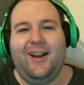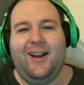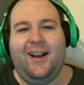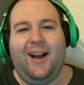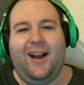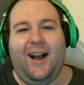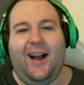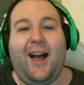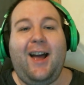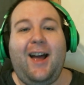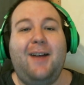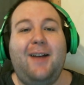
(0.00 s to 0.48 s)

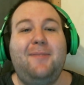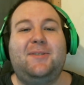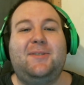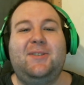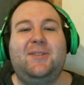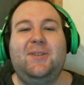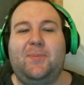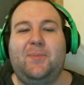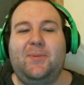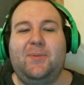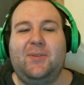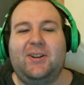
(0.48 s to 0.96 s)
I'm
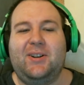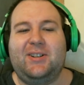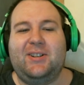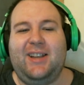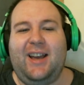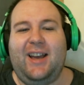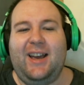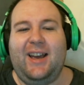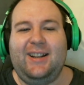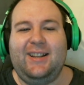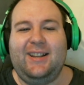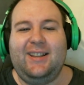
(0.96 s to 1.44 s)
super
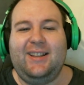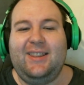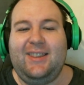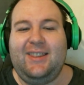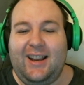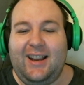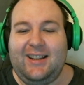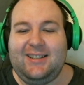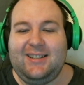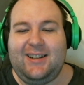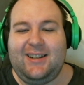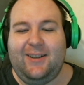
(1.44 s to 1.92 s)
excited.
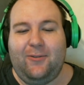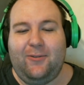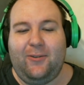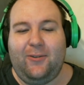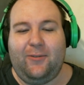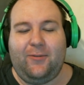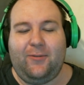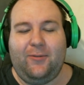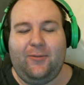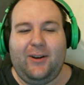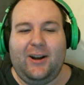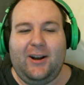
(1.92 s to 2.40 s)
Thanks everyone
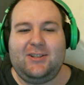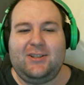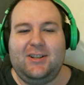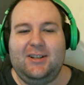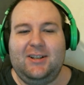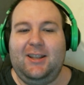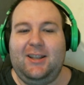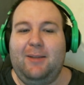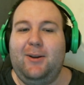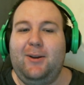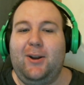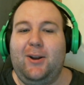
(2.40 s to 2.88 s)
for watching.
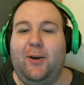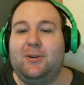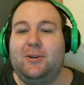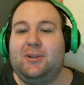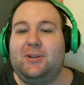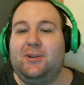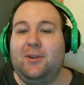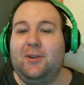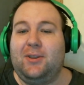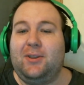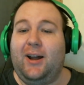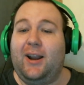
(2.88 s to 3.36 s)
Let me know what
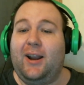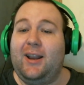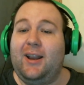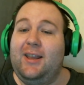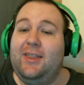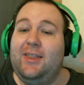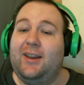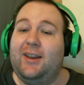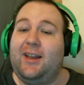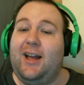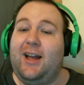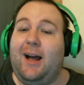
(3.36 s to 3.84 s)
you thought
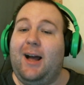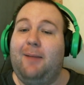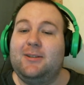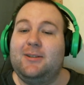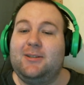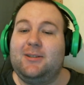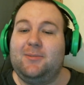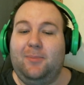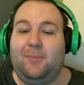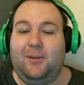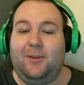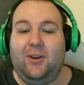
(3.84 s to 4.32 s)
in the
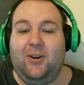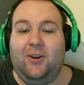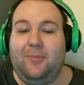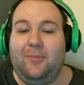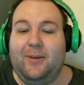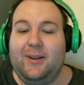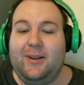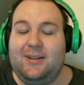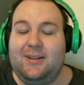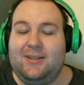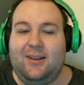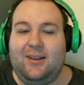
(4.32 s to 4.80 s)
comments below.
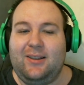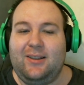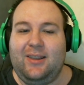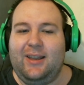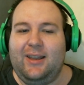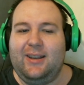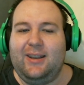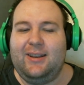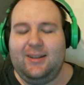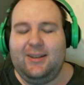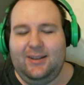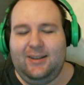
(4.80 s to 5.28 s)
But until
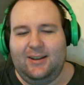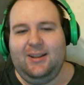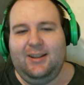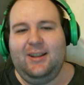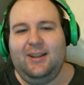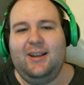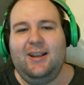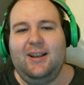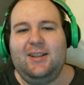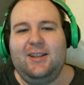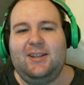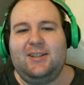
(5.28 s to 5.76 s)
then,
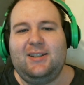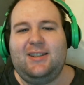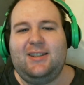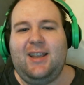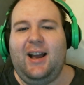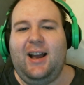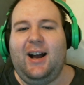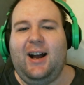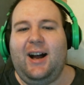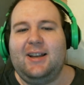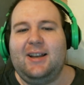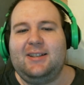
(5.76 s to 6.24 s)

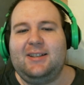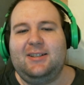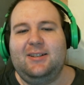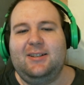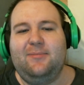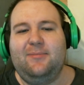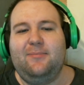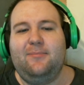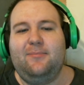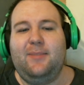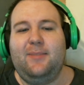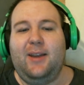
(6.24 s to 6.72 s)
stay
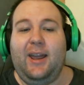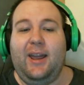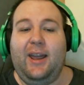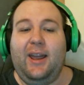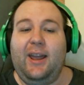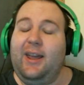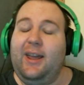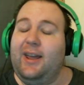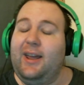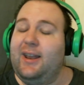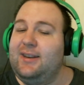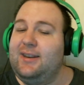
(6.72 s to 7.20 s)
awesome.
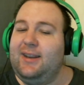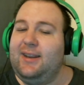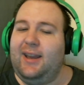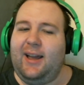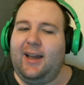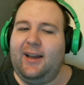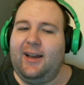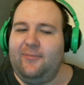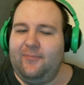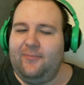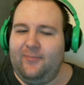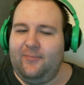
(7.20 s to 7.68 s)
And
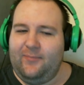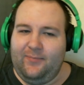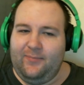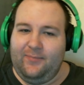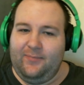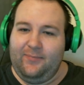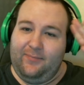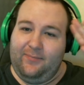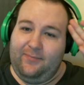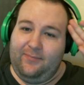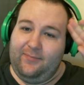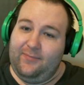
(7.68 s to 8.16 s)
yeah,
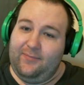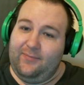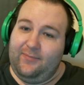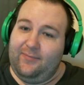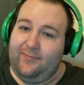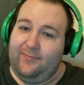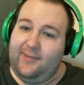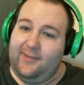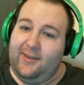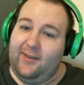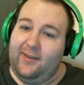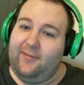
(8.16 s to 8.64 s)

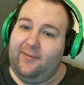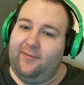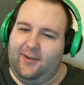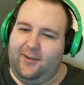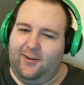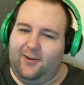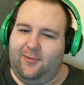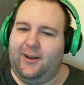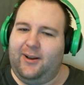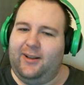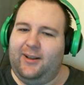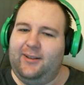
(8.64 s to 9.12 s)

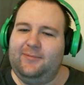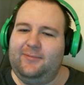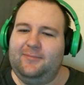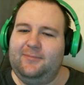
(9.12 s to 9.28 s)
farewell.